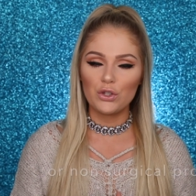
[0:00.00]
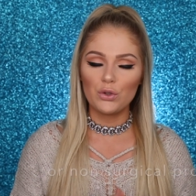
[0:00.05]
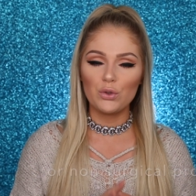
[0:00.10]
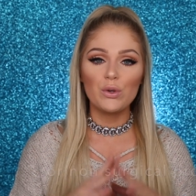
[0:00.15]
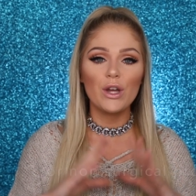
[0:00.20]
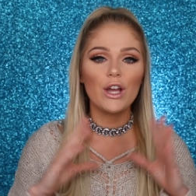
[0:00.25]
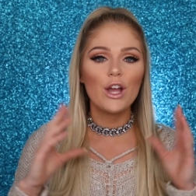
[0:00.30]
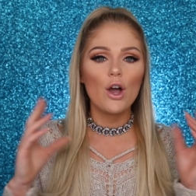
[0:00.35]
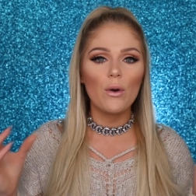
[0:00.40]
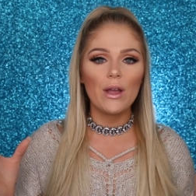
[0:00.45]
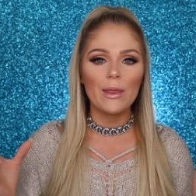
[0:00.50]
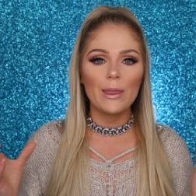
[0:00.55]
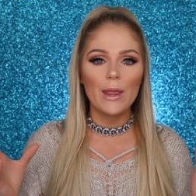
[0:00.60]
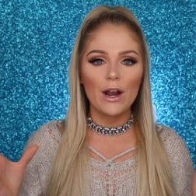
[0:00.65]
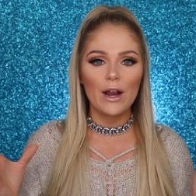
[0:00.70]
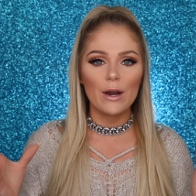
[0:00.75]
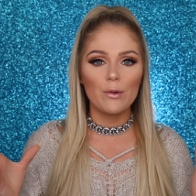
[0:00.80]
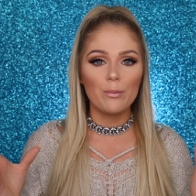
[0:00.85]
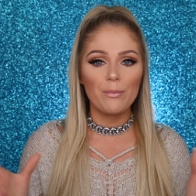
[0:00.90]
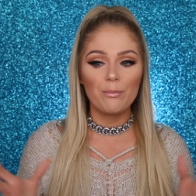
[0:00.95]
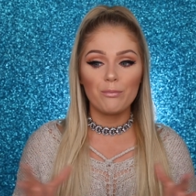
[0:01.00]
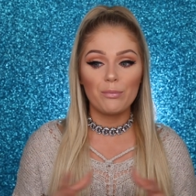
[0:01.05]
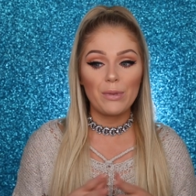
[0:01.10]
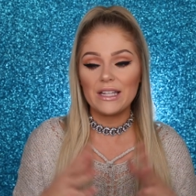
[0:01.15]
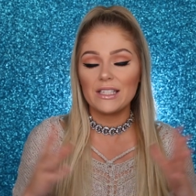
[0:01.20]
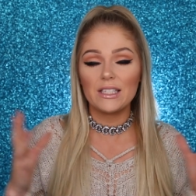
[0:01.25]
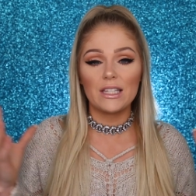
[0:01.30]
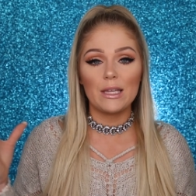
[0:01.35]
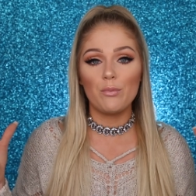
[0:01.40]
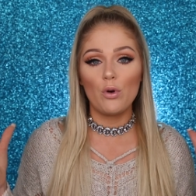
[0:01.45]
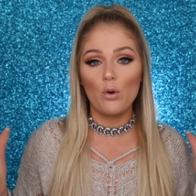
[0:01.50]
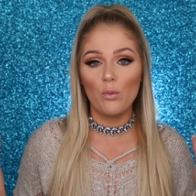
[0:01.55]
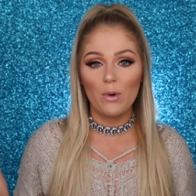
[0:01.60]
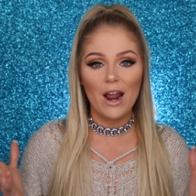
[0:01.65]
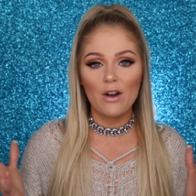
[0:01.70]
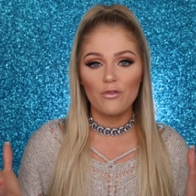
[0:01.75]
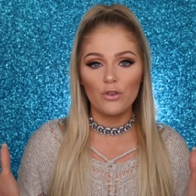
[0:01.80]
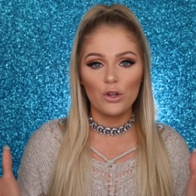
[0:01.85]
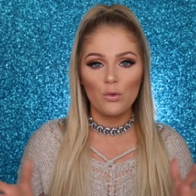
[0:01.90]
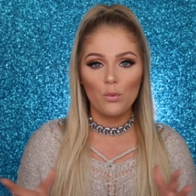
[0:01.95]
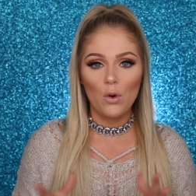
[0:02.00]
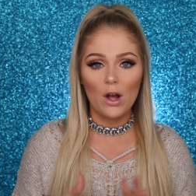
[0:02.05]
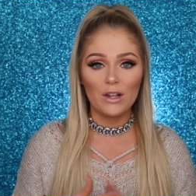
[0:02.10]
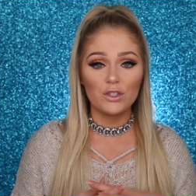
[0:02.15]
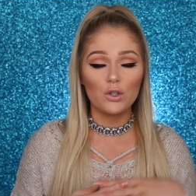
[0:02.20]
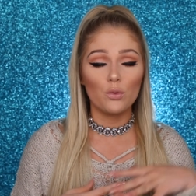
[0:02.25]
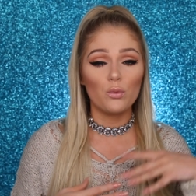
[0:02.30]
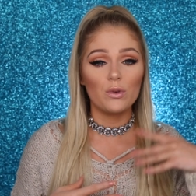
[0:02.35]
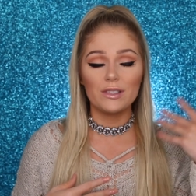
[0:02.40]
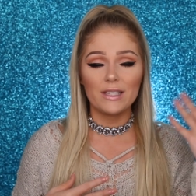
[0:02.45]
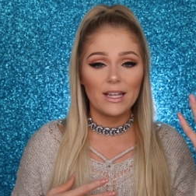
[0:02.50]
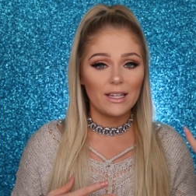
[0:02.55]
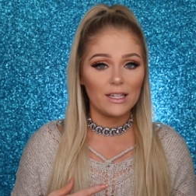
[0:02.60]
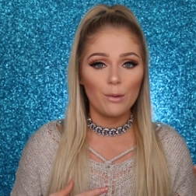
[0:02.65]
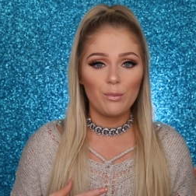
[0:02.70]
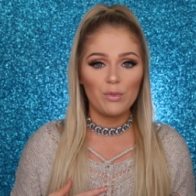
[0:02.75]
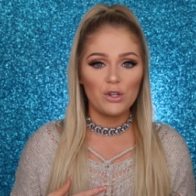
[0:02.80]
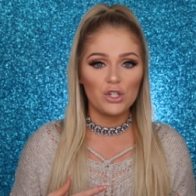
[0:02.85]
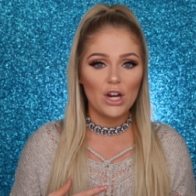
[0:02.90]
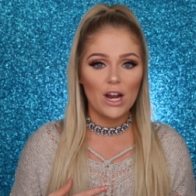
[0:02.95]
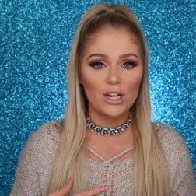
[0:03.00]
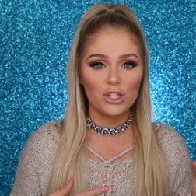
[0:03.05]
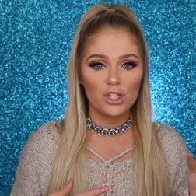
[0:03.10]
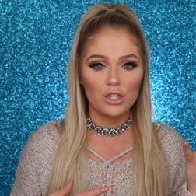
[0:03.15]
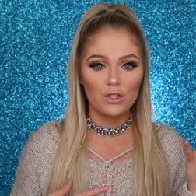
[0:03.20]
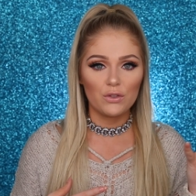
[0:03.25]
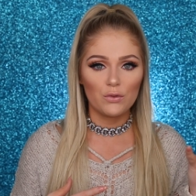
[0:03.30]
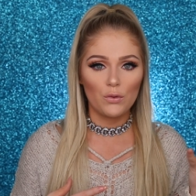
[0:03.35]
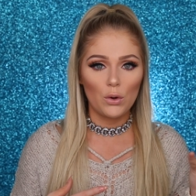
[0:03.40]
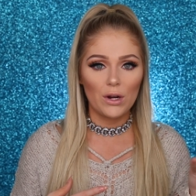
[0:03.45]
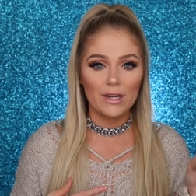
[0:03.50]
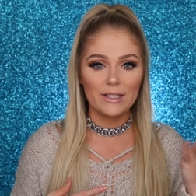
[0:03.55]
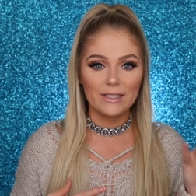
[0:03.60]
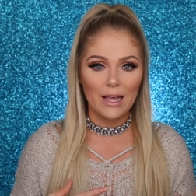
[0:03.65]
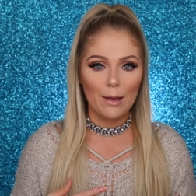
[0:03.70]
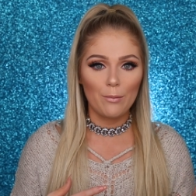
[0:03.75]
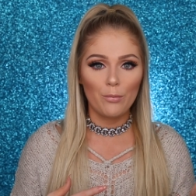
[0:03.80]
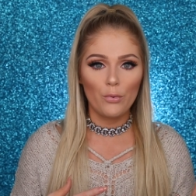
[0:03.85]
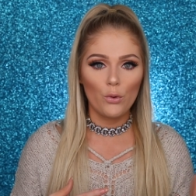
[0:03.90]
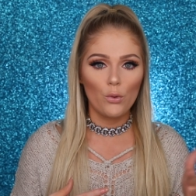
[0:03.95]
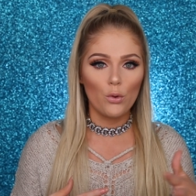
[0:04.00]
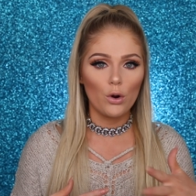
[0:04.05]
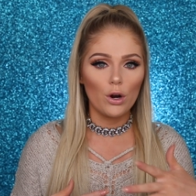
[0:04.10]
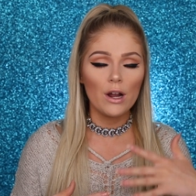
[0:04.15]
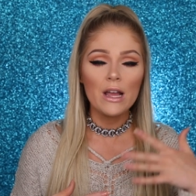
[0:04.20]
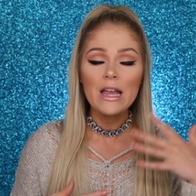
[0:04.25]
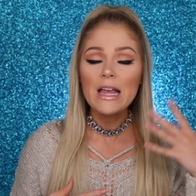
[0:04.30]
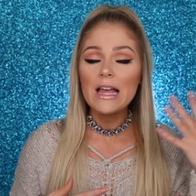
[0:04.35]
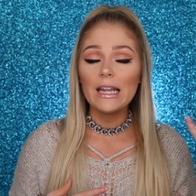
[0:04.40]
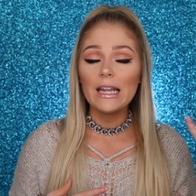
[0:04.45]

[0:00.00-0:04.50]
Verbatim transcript: So you can go in there and basically put whatever you want. So we'll say lip injections, for example, or